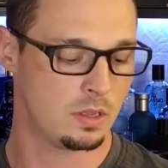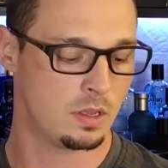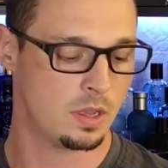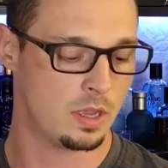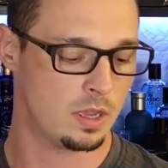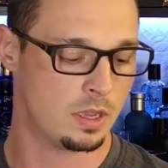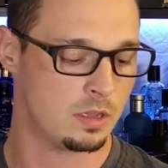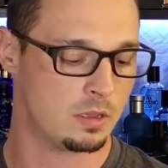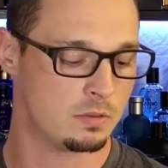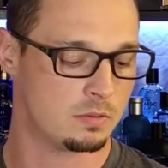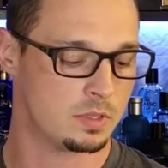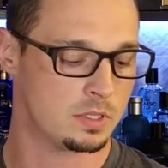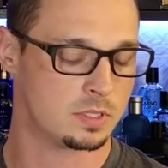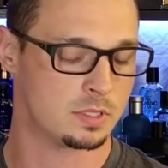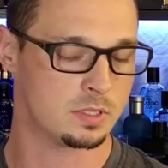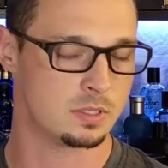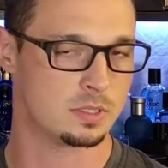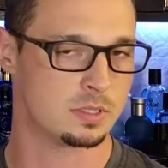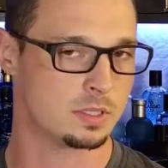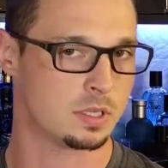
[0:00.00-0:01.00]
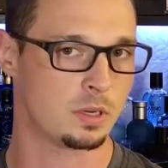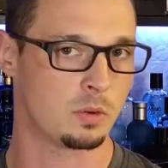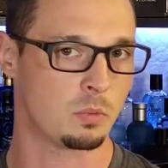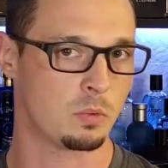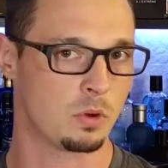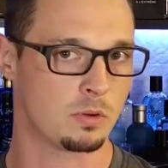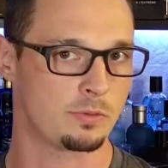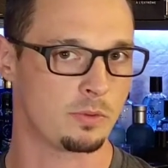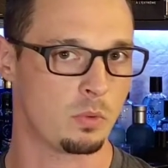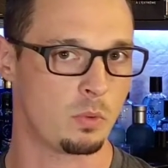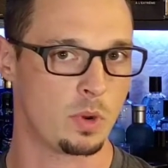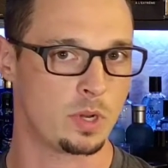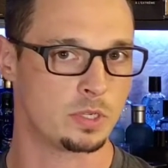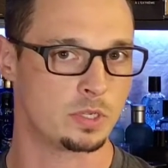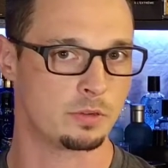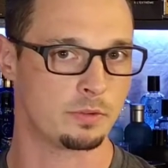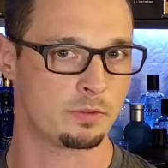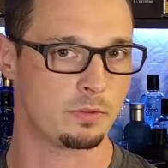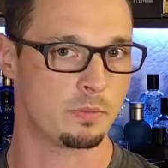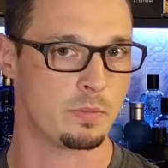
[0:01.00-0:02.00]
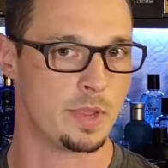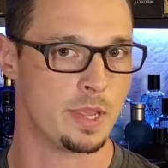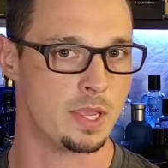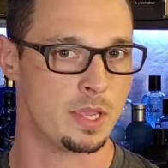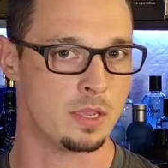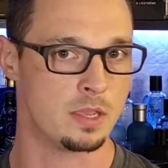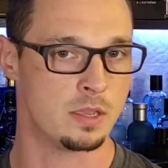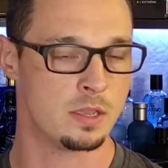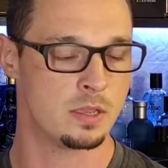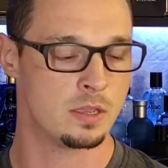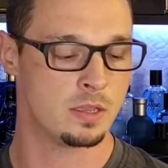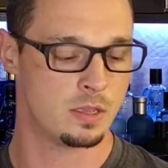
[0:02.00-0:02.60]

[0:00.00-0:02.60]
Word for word: Uh, this isn't going to work for winter for me.